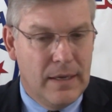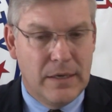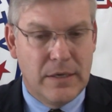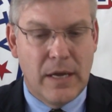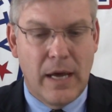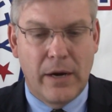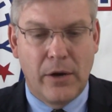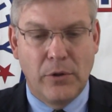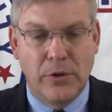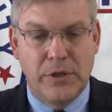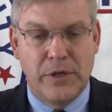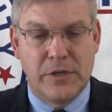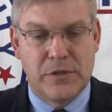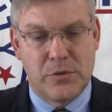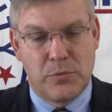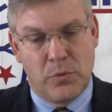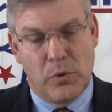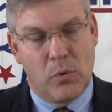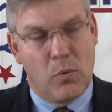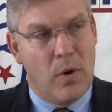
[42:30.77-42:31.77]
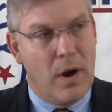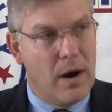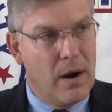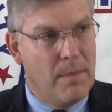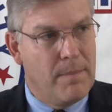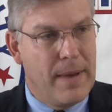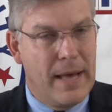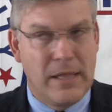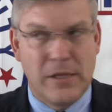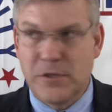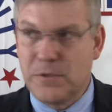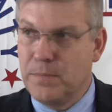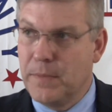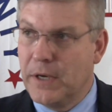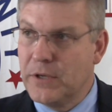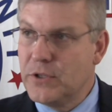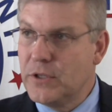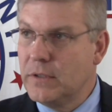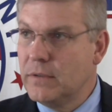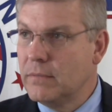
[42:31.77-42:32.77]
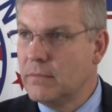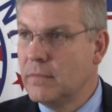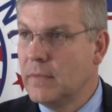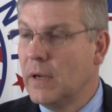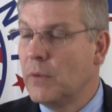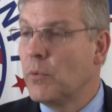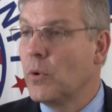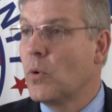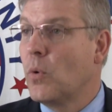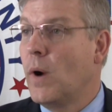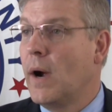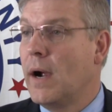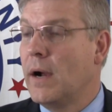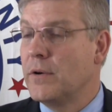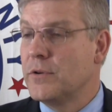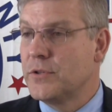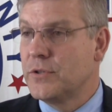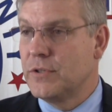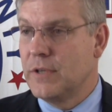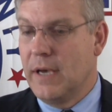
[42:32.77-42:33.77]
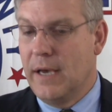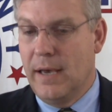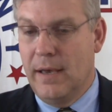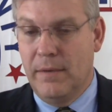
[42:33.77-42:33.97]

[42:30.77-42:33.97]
Not only does it require a balanced budget, it requires,